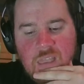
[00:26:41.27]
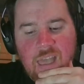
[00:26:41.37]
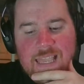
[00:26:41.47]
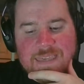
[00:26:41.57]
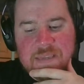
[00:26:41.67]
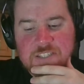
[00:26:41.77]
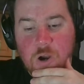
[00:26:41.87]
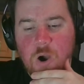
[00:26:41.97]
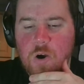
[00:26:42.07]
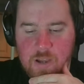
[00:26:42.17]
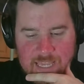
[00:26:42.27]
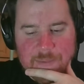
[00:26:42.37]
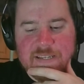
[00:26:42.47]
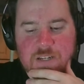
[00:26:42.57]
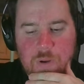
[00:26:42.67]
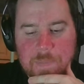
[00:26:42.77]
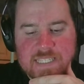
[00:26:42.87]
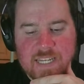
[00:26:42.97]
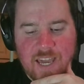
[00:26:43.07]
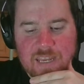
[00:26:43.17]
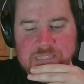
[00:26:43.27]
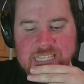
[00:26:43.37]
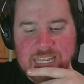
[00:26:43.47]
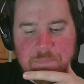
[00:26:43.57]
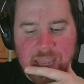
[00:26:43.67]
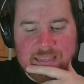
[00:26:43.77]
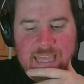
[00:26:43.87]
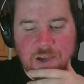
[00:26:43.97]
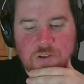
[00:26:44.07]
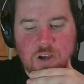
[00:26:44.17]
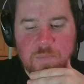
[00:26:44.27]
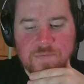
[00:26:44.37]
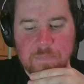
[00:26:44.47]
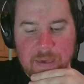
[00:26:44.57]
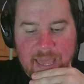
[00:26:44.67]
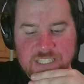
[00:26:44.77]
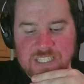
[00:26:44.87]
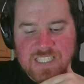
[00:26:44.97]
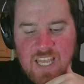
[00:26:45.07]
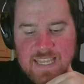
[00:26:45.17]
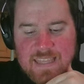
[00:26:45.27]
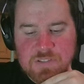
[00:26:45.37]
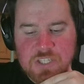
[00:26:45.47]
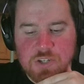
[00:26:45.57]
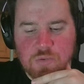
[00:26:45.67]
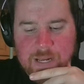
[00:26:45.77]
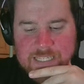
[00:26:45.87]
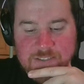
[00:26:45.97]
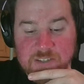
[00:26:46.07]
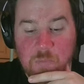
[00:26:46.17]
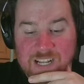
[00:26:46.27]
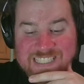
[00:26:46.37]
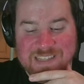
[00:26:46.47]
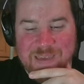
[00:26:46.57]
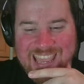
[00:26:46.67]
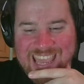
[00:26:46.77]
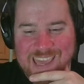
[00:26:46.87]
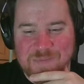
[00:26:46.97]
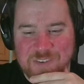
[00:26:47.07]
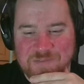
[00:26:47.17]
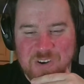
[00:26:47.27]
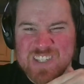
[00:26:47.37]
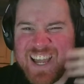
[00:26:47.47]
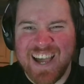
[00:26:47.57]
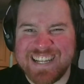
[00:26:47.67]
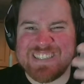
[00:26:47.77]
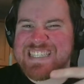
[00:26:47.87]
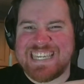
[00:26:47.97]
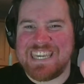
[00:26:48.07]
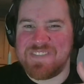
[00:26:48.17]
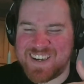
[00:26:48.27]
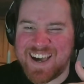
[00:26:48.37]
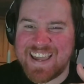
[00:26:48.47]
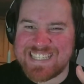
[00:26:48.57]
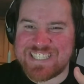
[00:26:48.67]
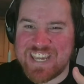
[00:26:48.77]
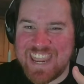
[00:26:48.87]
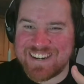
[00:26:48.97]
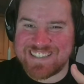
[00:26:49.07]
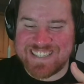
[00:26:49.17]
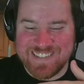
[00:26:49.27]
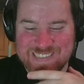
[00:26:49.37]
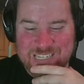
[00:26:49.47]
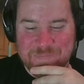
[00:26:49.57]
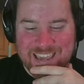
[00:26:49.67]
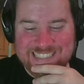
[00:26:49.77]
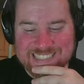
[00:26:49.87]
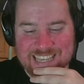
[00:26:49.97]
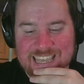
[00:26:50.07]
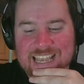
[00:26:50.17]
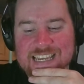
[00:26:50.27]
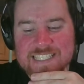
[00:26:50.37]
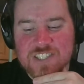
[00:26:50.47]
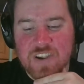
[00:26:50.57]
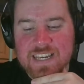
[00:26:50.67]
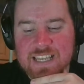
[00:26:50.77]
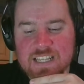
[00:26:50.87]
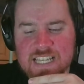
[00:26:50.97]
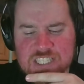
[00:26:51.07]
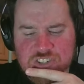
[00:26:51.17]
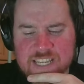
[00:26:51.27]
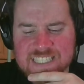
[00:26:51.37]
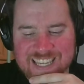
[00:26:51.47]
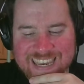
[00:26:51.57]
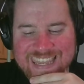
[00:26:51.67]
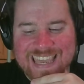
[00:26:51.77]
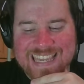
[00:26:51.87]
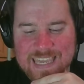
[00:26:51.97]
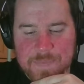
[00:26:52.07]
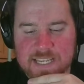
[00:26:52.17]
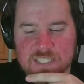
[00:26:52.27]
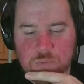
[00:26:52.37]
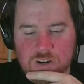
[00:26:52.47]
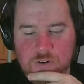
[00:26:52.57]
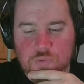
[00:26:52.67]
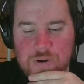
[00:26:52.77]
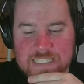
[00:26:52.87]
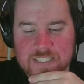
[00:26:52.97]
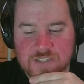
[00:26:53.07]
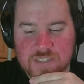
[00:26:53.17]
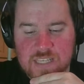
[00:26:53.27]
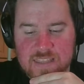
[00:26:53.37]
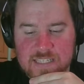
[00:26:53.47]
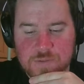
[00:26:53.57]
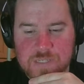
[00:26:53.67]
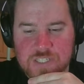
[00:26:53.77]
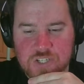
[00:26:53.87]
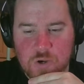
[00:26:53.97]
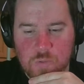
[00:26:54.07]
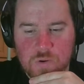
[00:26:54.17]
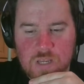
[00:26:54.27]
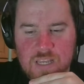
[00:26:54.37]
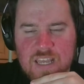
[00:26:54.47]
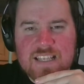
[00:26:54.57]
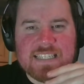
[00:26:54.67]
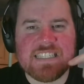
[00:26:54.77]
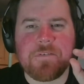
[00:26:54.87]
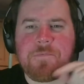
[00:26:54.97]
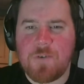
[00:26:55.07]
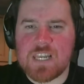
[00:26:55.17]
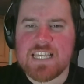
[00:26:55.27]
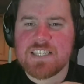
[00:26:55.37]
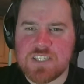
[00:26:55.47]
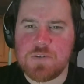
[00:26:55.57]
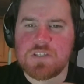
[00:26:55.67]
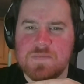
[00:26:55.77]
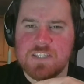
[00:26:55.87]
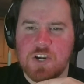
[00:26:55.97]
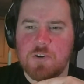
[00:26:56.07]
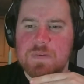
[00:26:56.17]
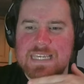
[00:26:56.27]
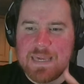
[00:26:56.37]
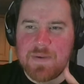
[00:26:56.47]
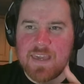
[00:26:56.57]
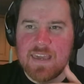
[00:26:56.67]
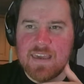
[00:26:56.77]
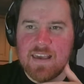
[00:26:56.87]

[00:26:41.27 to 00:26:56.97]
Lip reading: Gimmicks are weapons and items that impact the outcome of the match. Assign them to your wrestlers and watch the mayhem unfold. I can just give a guy a chair to use in a match. Let's try assigning a gimmick to one of our wrestlers in this week's show. This is the funniest use of the term gimmick